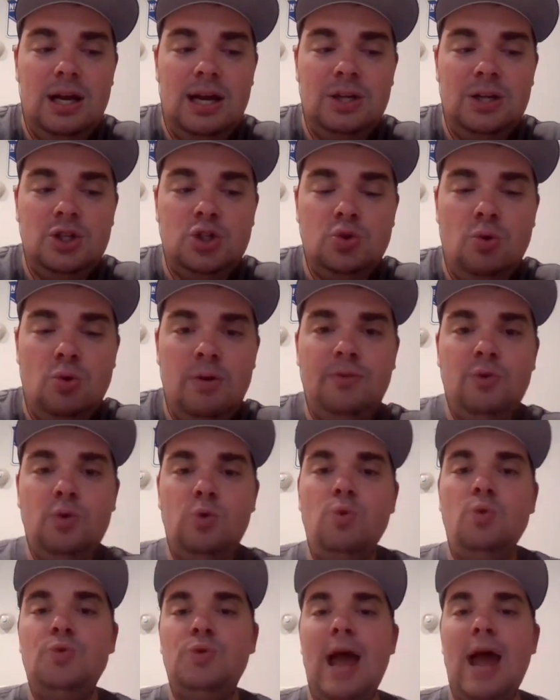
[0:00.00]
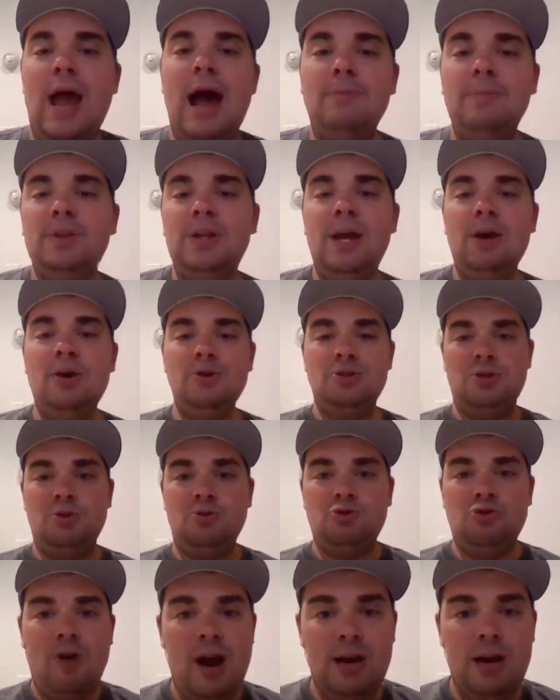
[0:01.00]
It's sort of cooled down, but they are
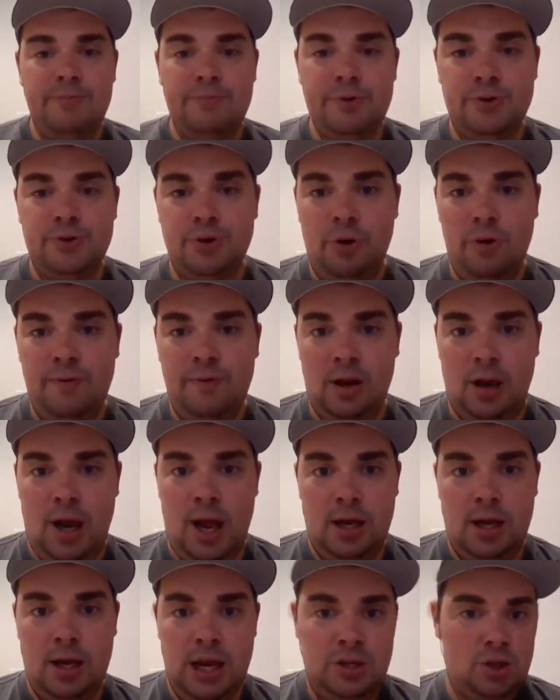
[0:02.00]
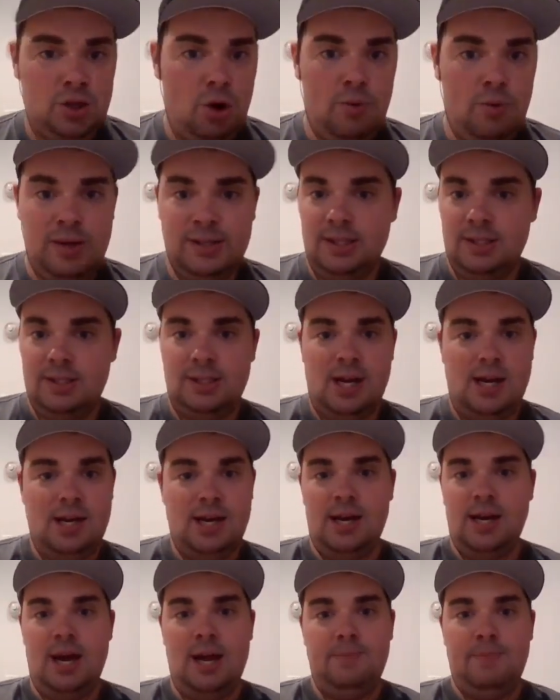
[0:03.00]
still trying to preserve it. Like, it's always a
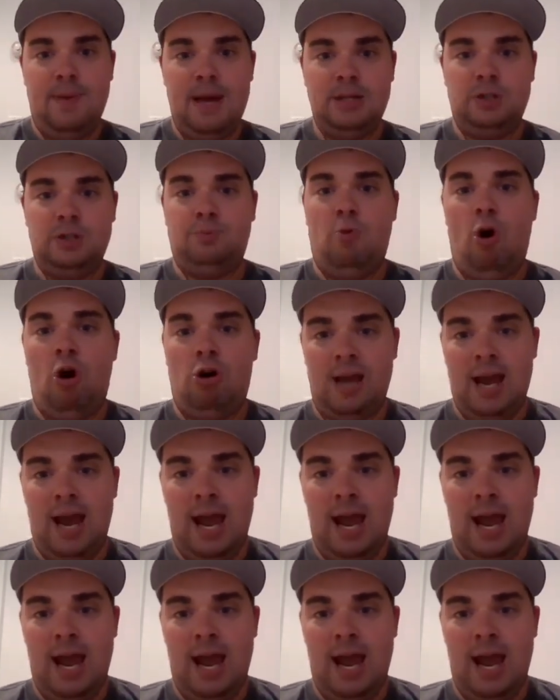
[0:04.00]
Sunday night baseball